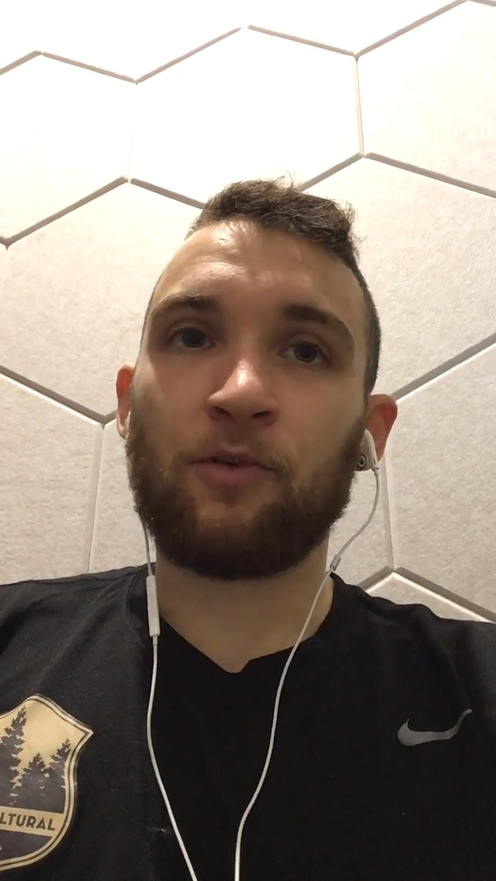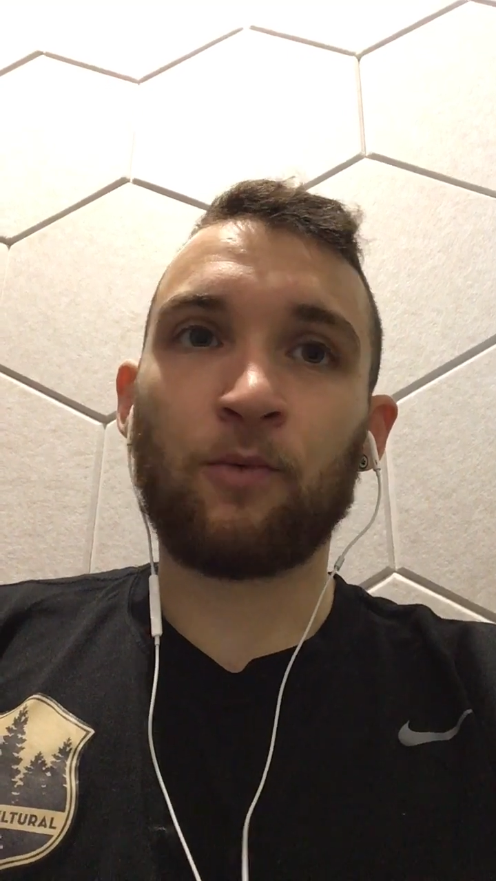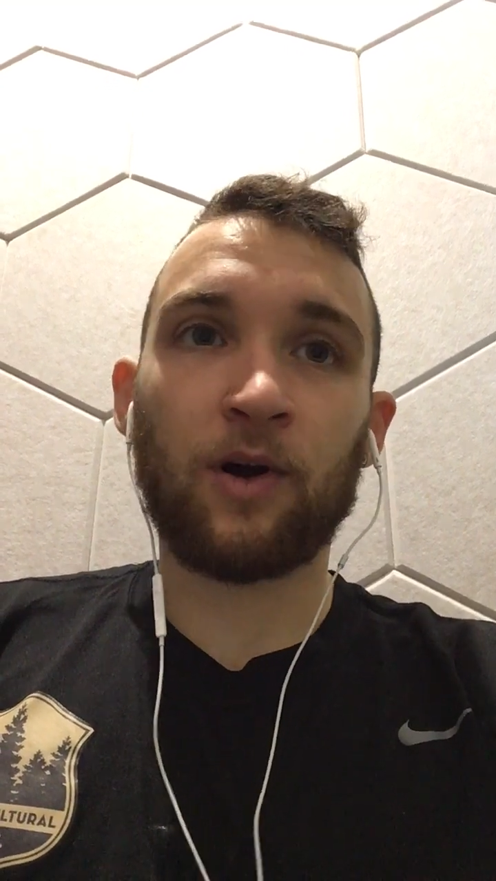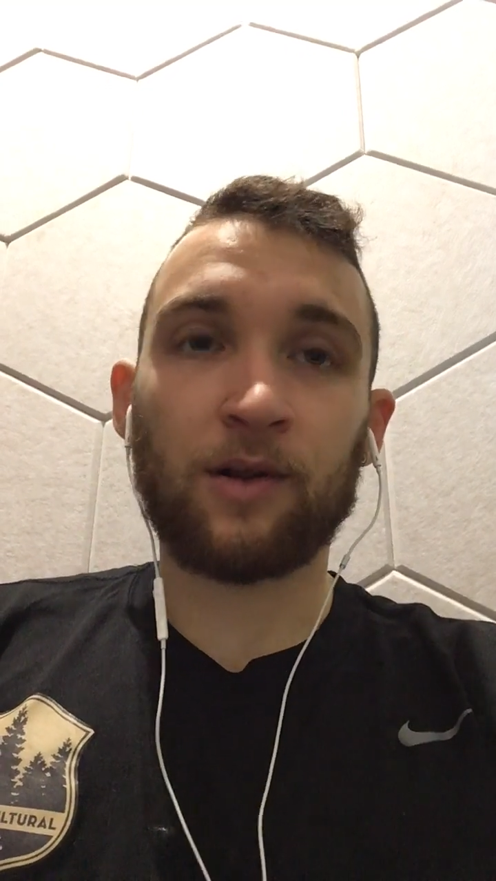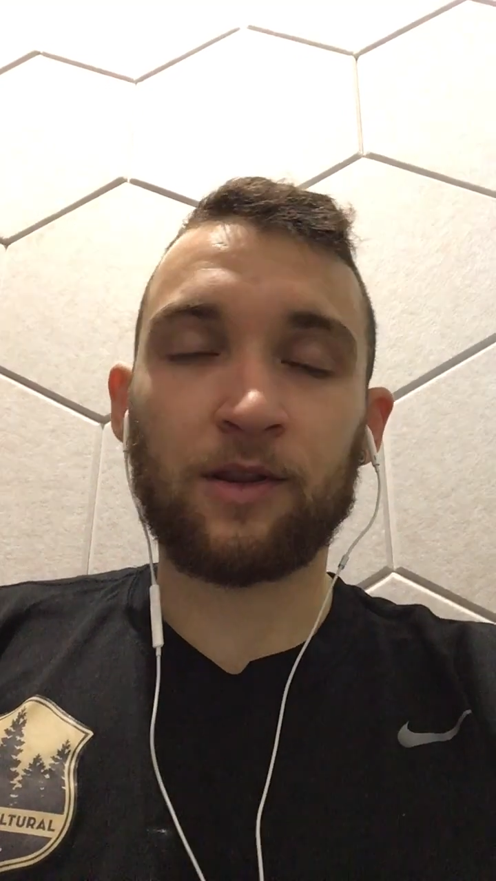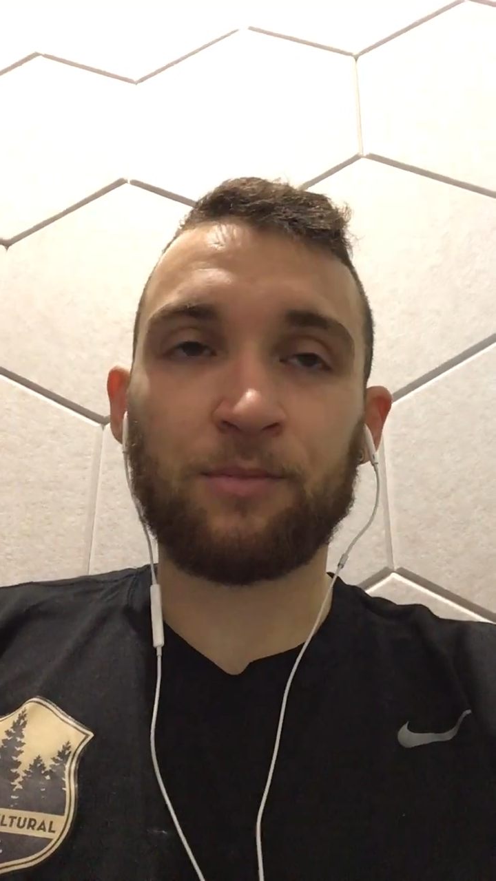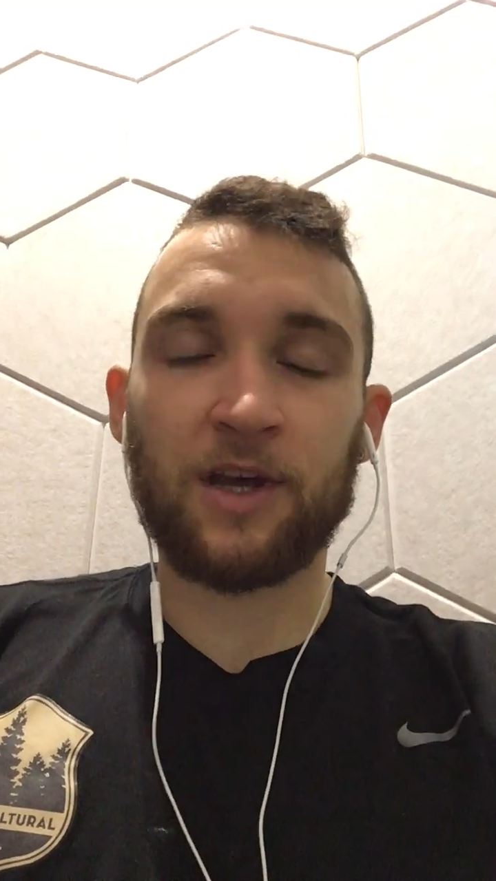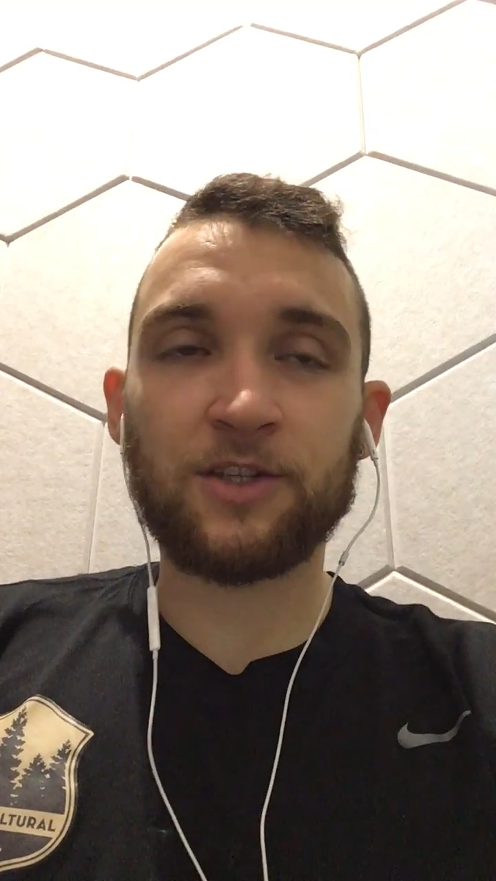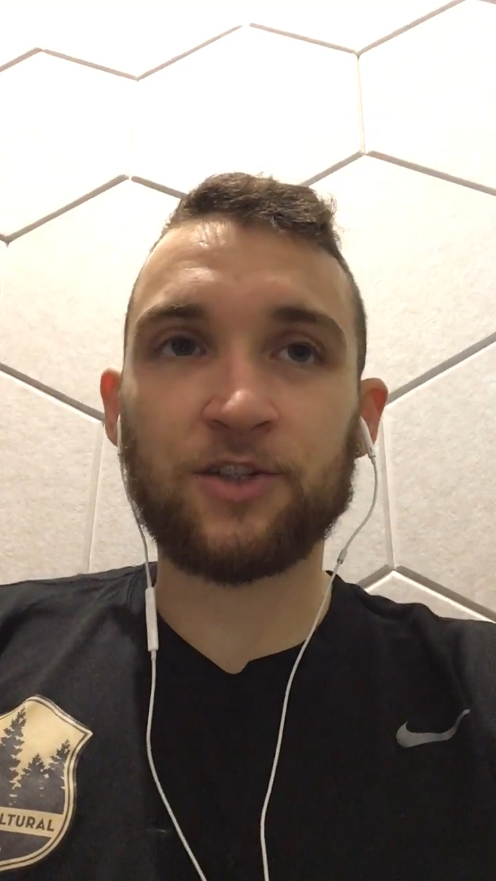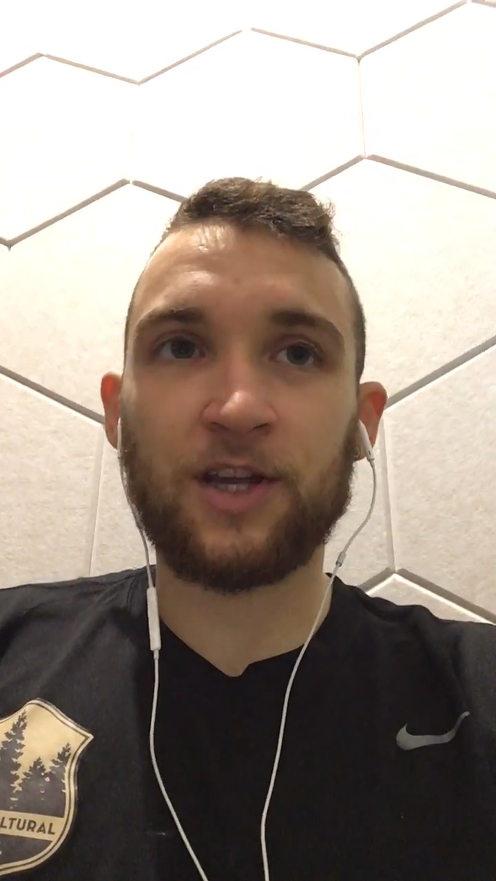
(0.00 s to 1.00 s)
we want the
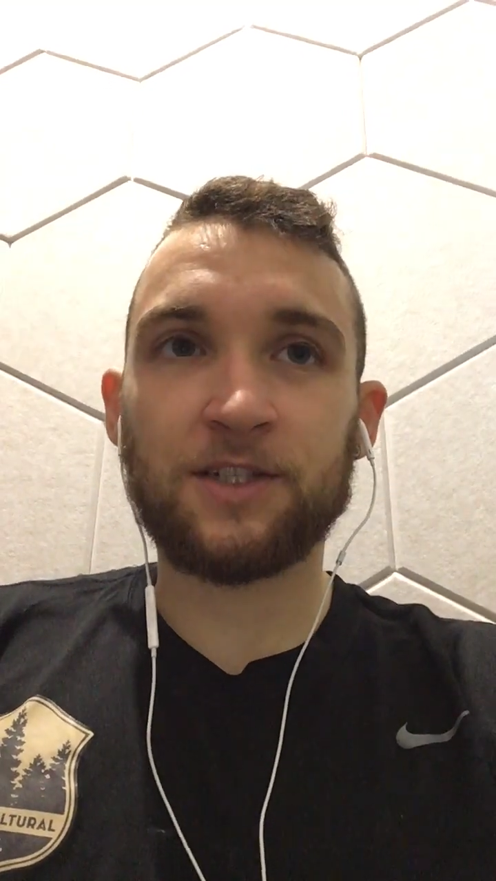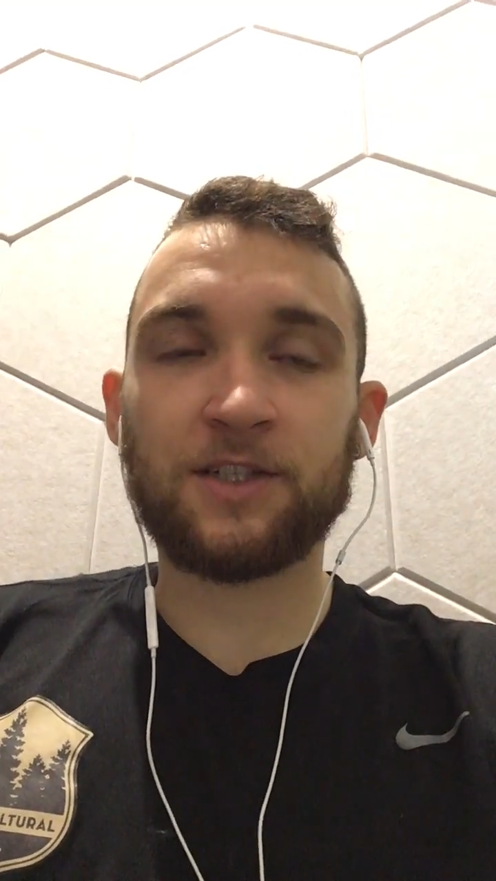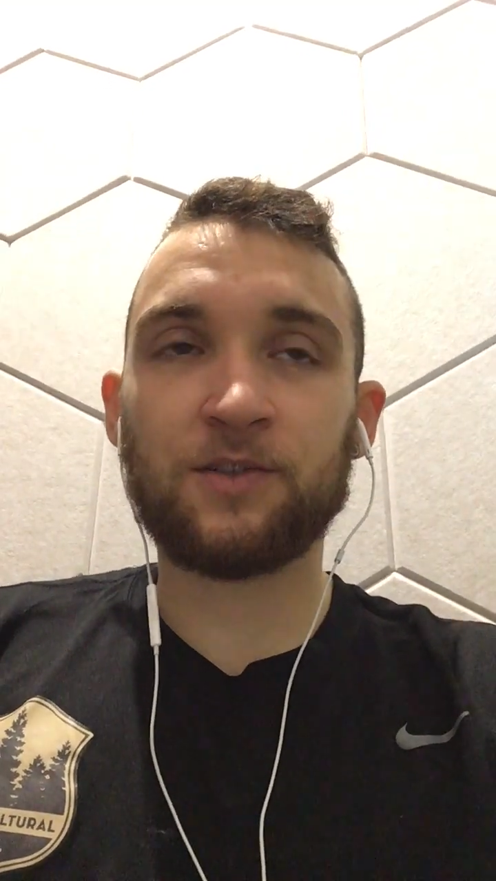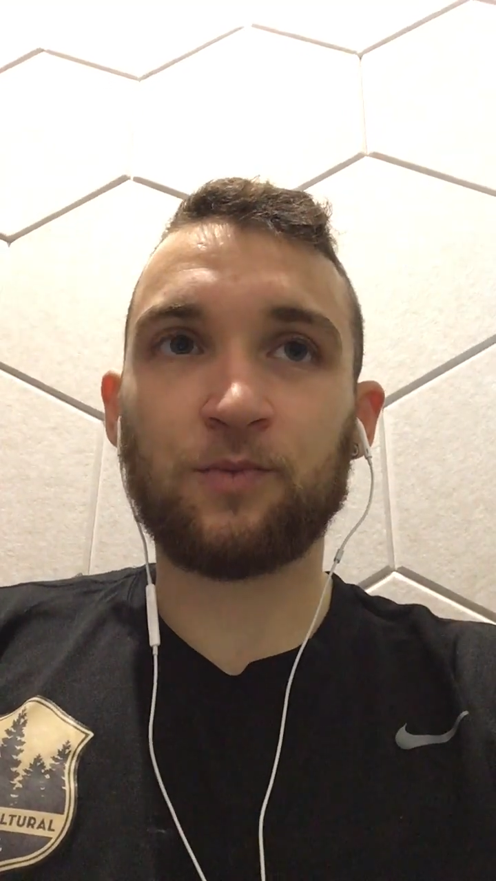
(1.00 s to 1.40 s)
best chances,